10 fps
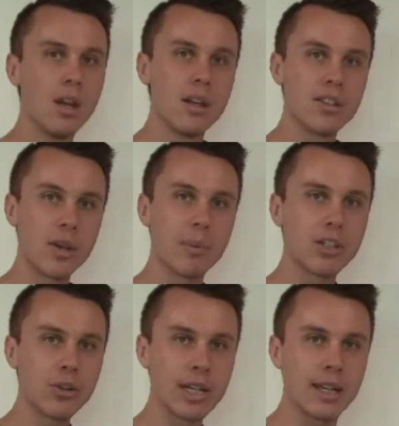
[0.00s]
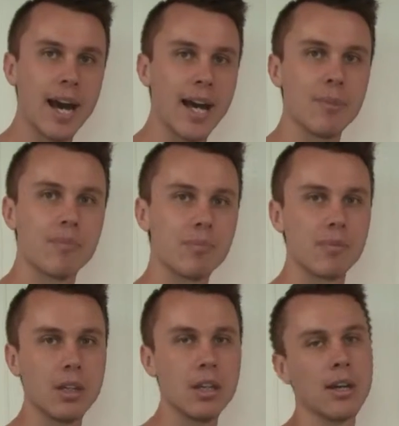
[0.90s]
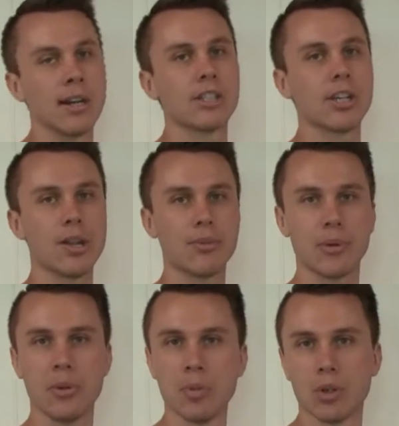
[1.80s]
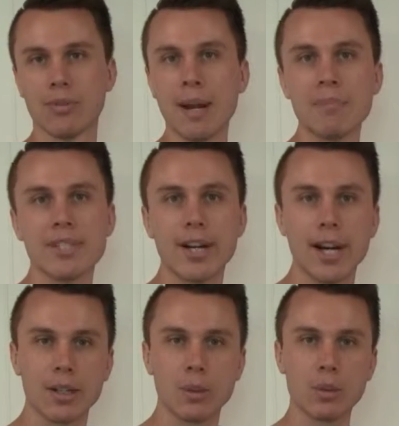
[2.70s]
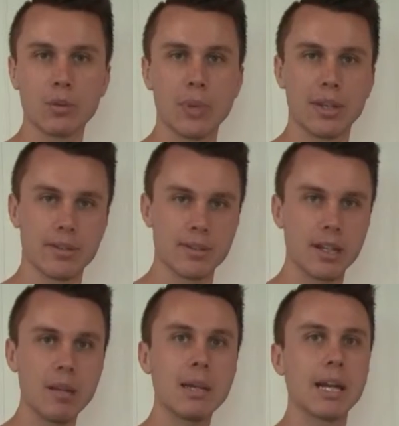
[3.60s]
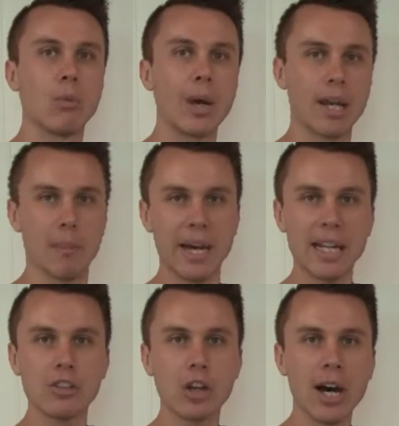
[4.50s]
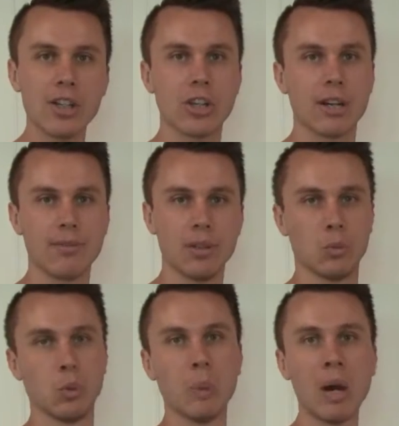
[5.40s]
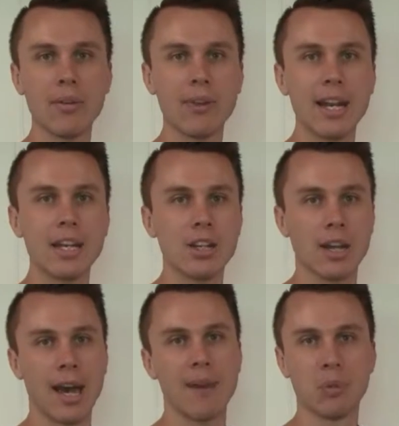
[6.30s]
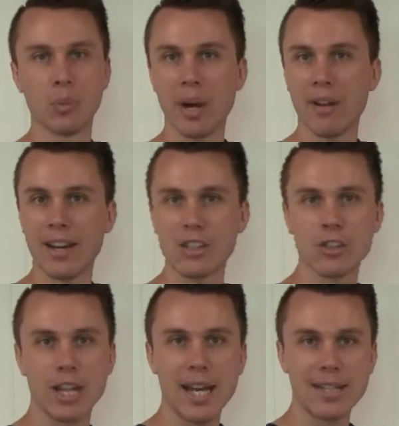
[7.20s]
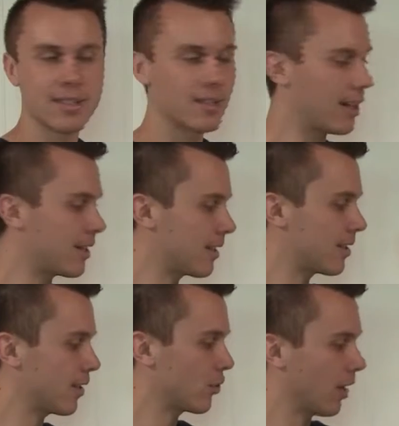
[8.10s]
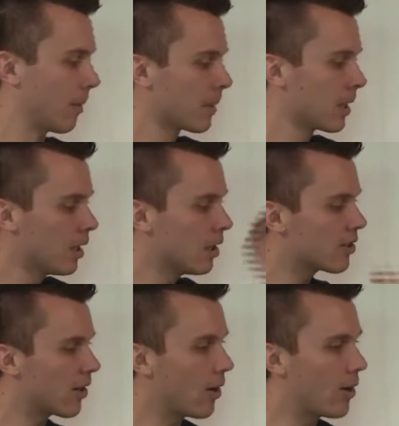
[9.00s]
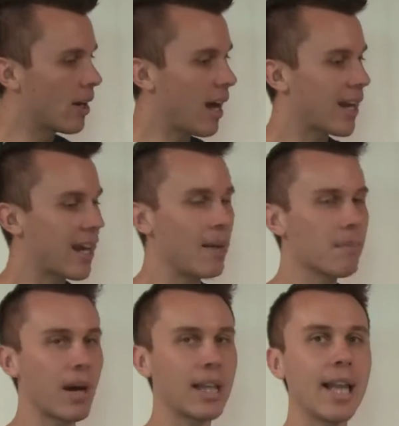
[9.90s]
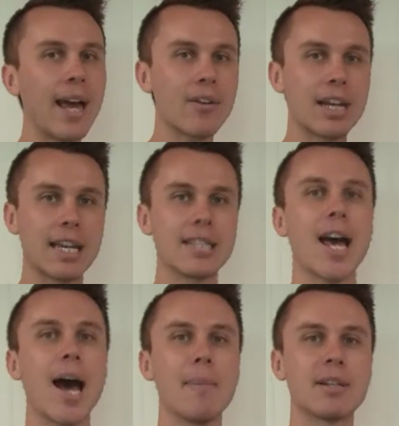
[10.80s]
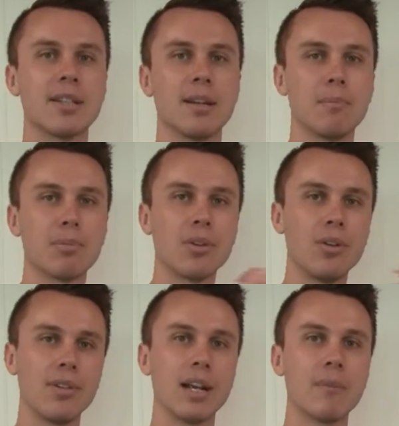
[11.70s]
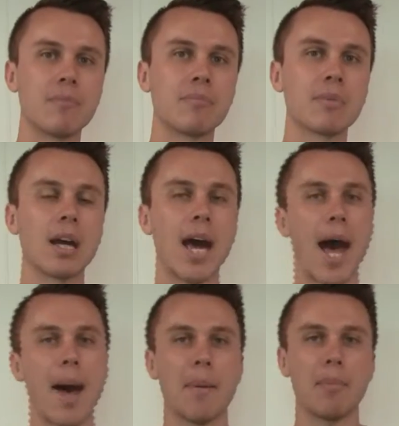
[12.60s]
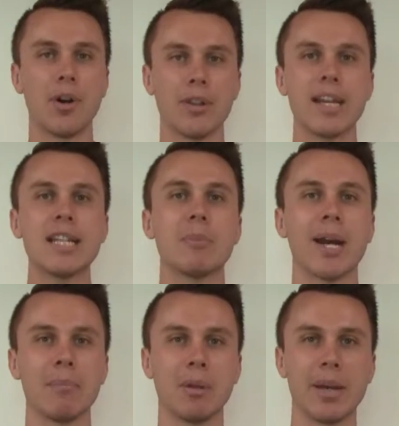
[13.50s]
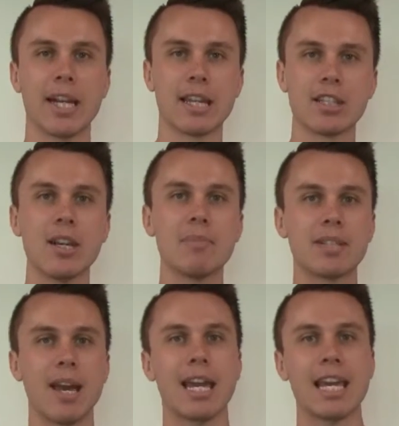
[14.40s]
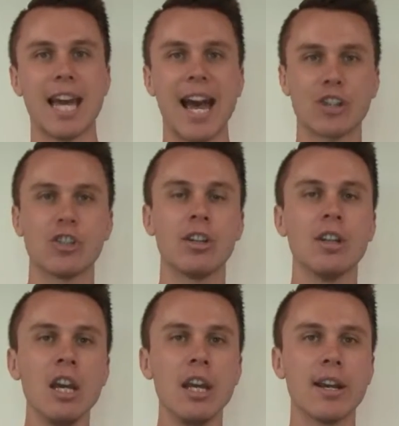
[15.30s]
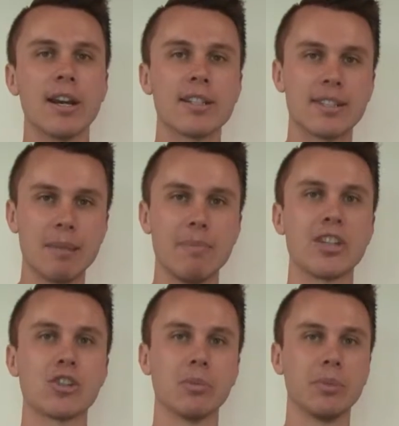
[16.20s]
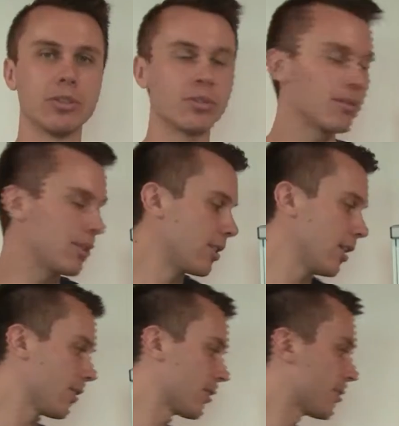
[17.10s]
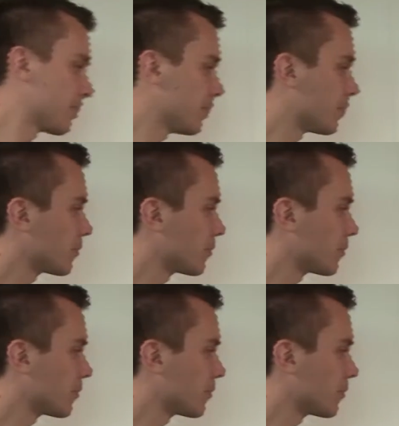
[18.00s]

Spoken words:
So by doing that, you're going to go through more REM cycles with your sleep, you're going to wake up energized, you're going to feel more motivated, you're going to have more motivation to exercise, etc. So again, by layering these habits and improving upon these, by implementing the tips, taking action, you're going to see measurable results.